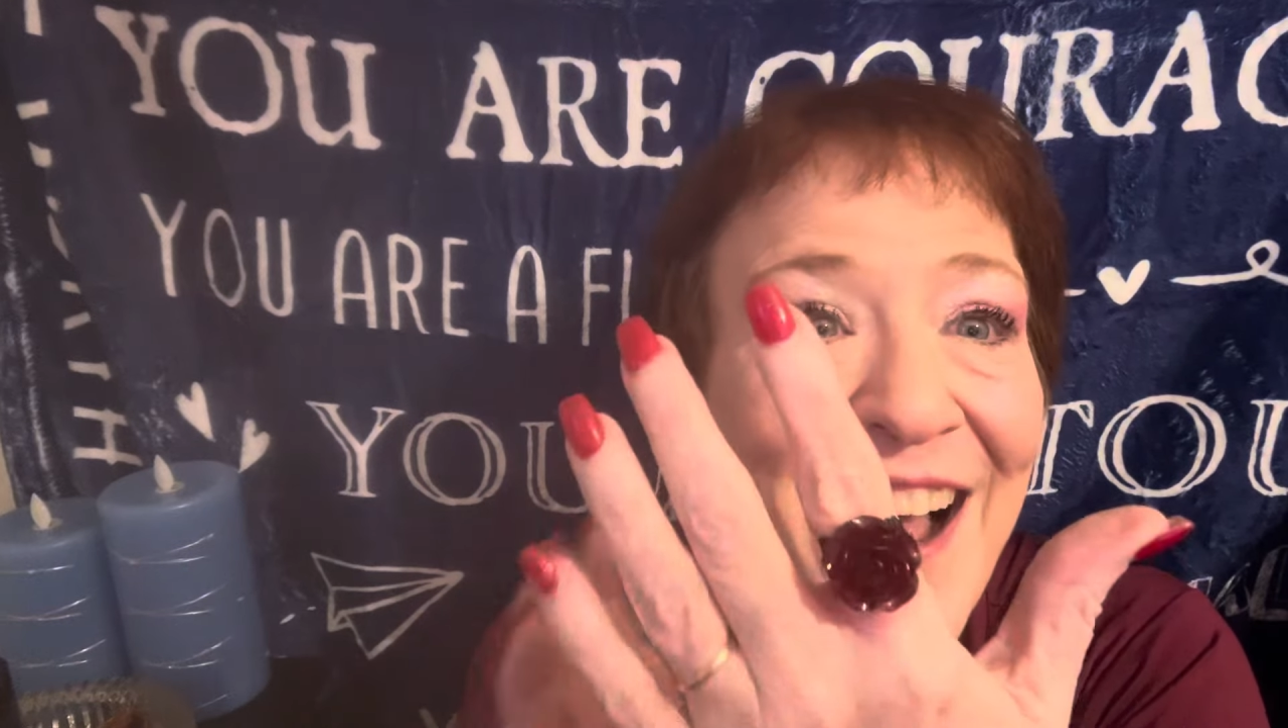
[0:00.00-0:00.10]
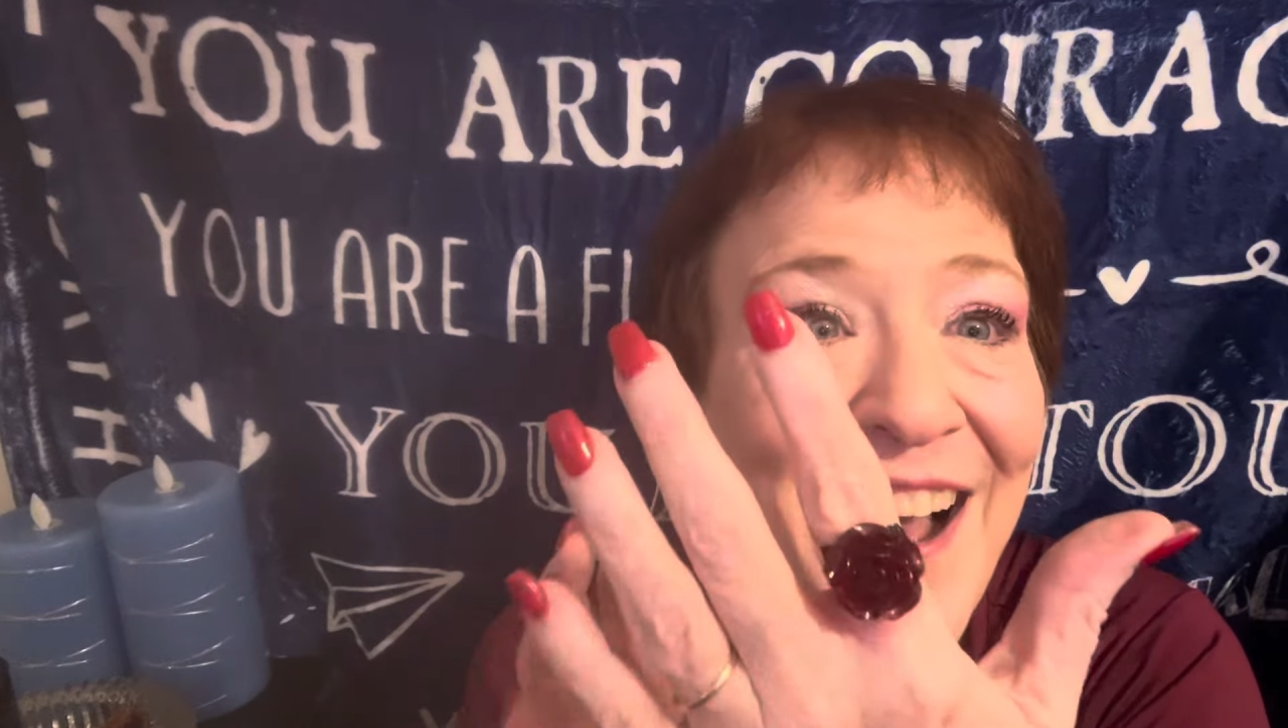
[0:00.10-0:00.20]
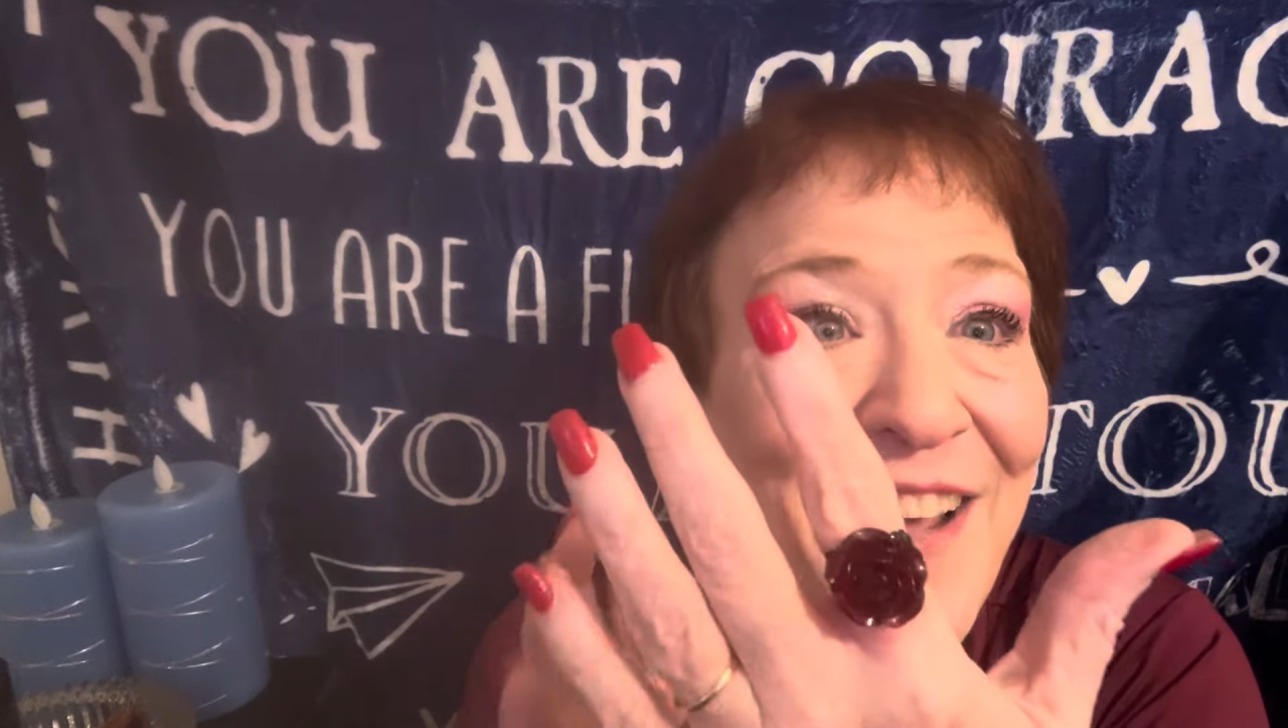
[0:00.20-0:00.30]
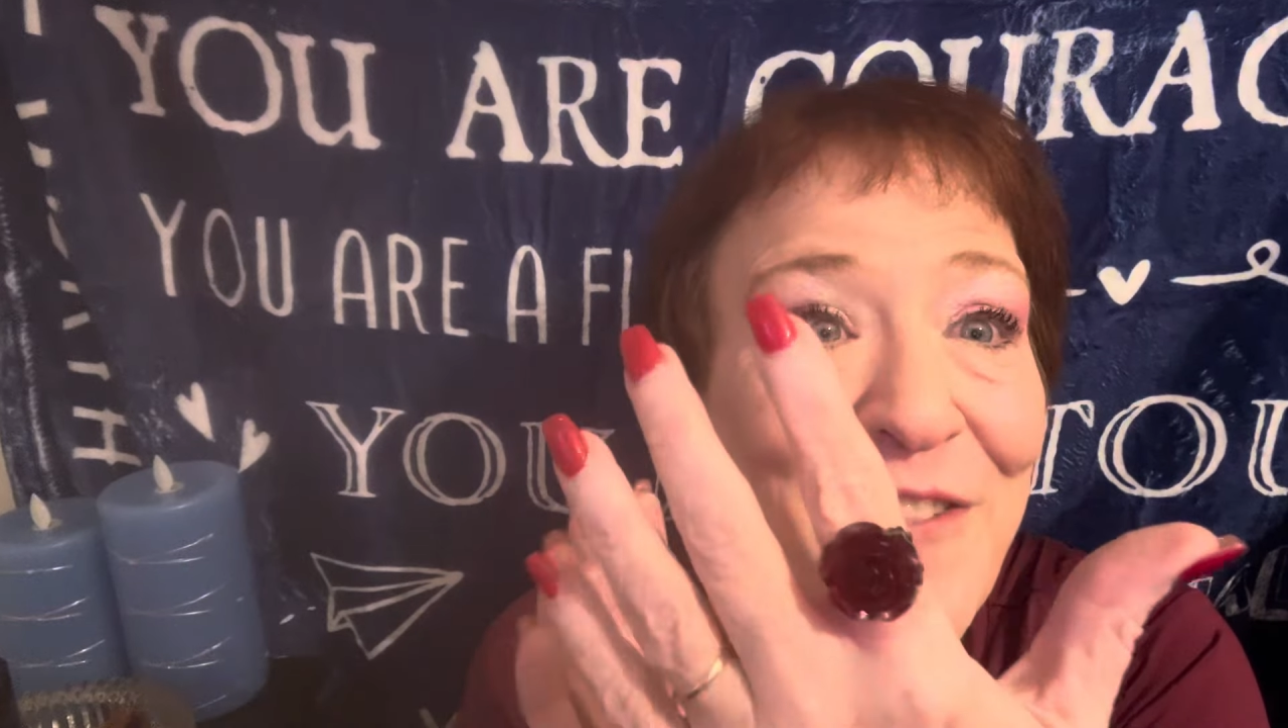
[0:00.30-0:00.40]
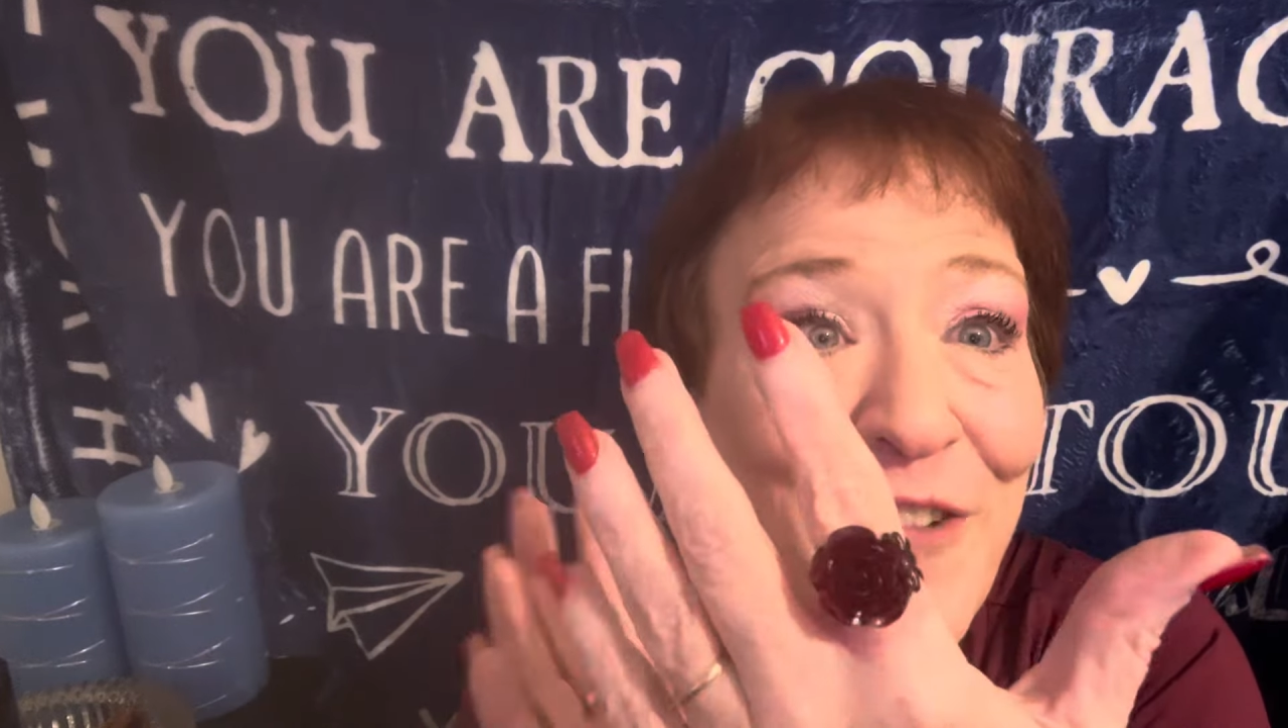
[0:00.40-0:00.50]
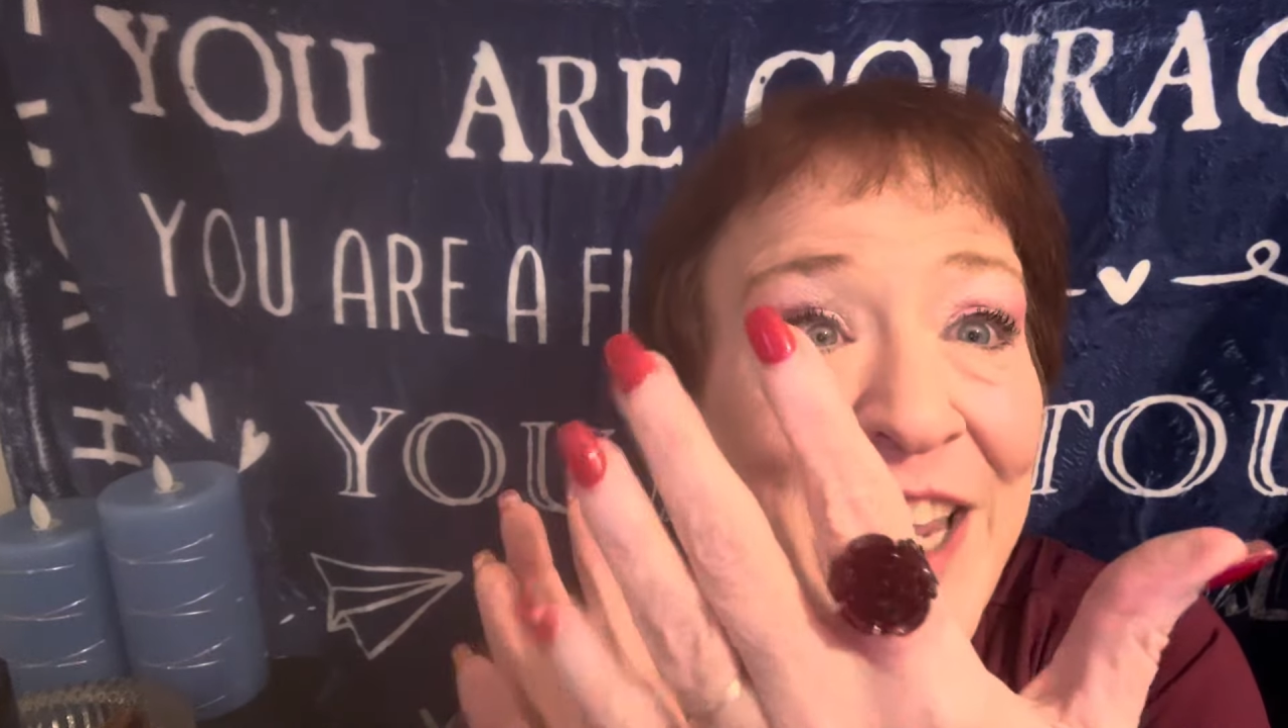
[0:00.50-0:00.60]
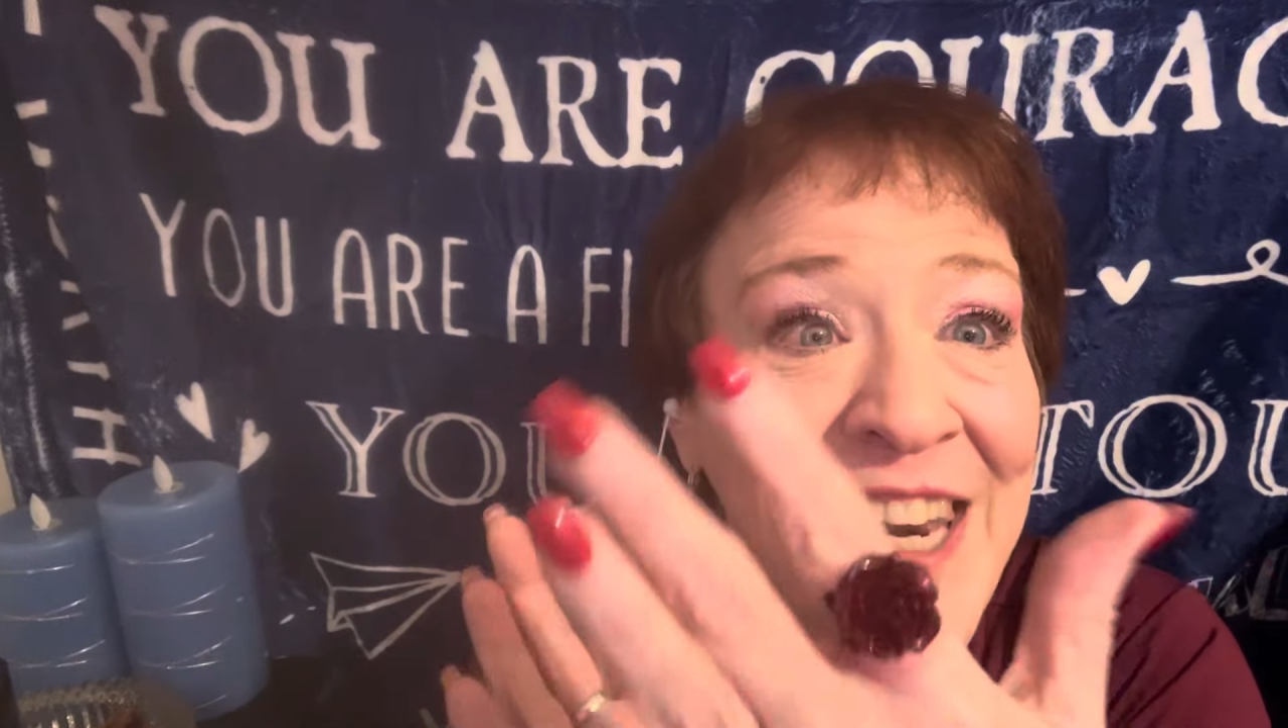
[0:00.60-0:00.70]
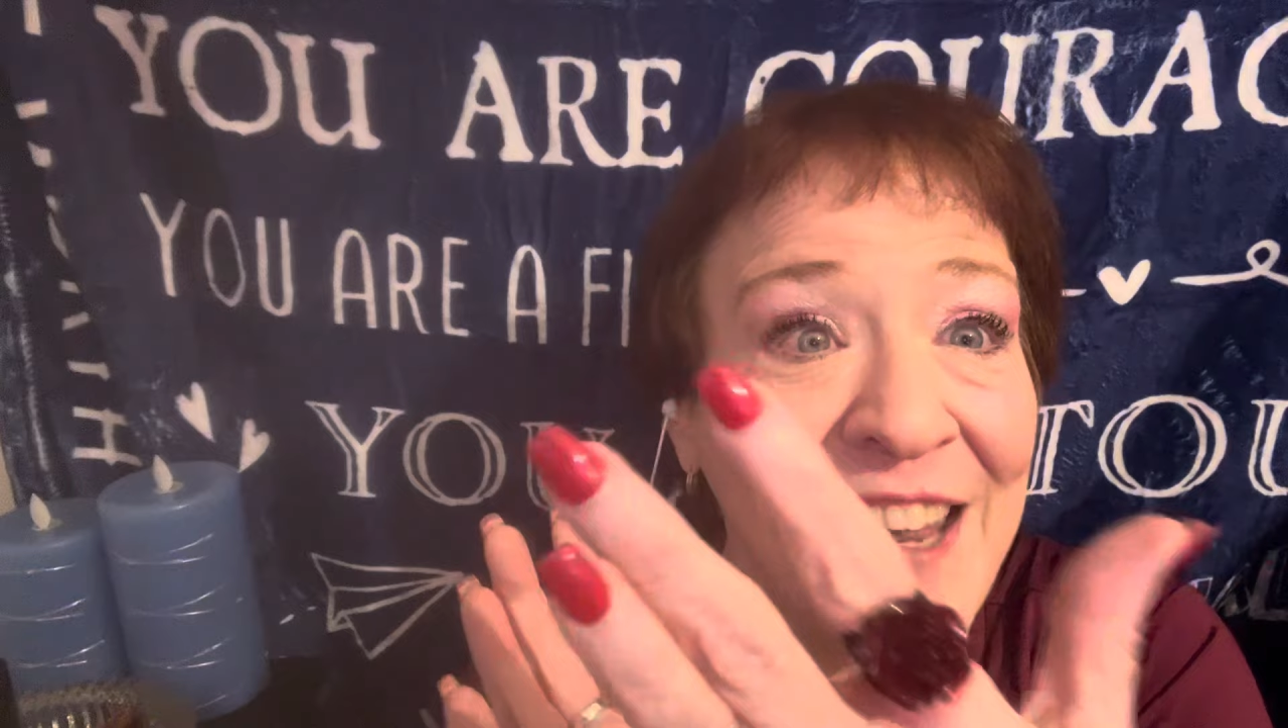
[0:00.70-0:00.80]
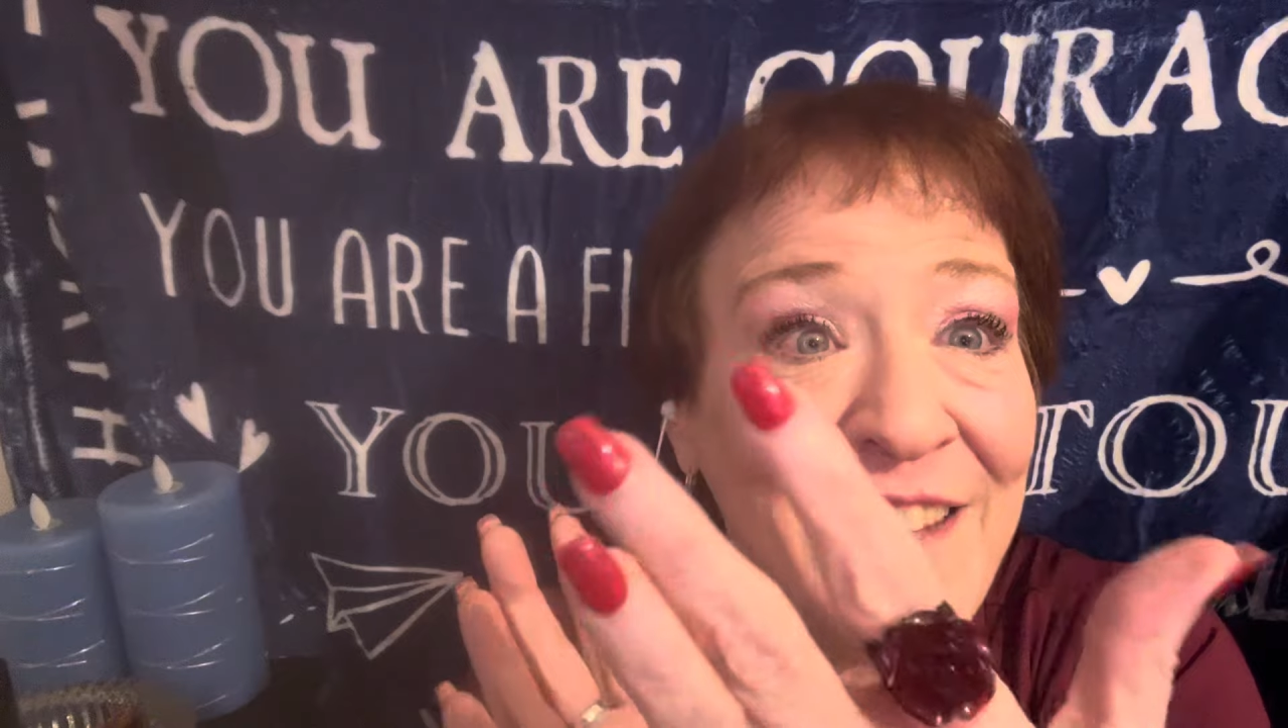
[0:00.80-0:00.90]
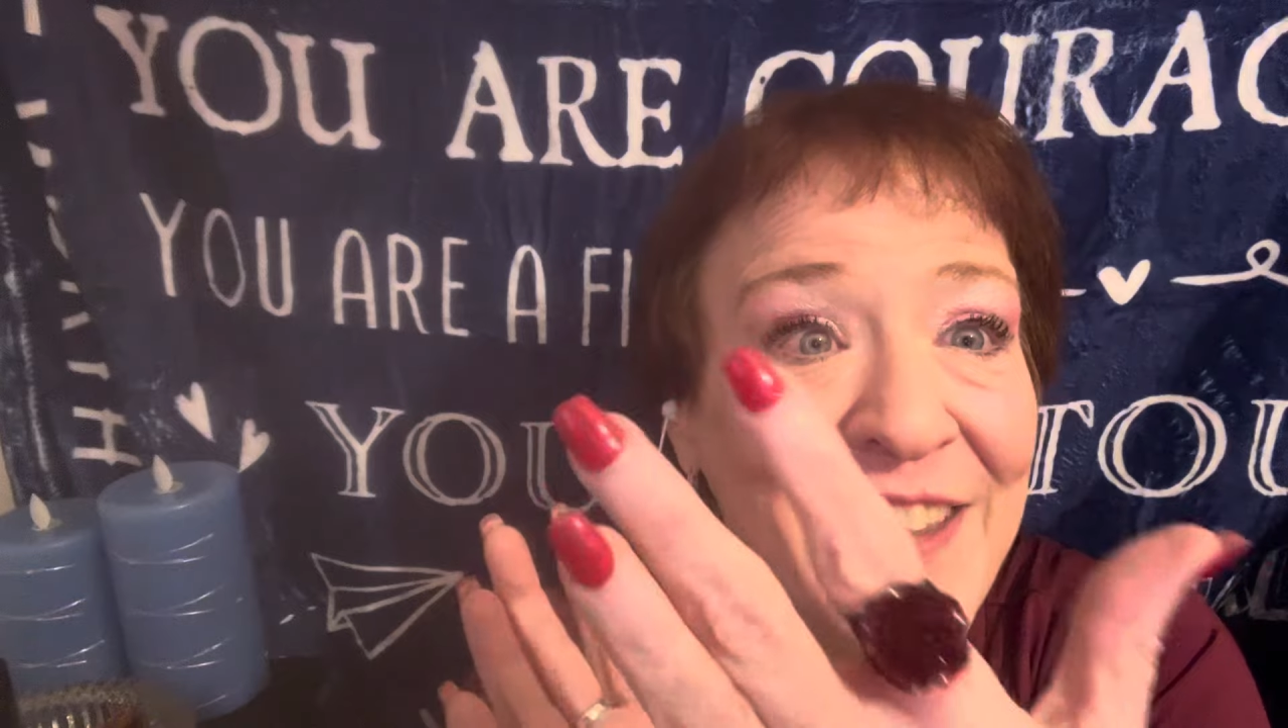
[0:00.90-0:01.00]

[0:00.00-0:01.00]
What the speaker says: I friggin' love